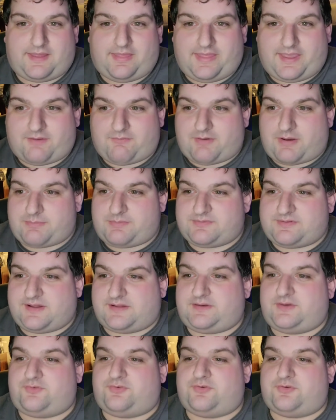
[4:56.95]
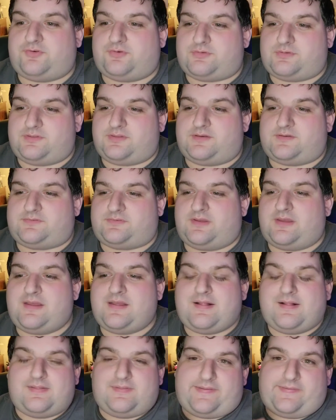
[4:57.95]
I like Robert Downey Jr. in this.
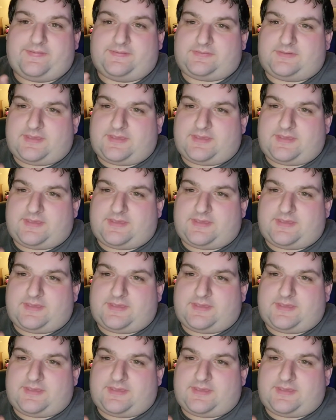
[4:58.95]
I like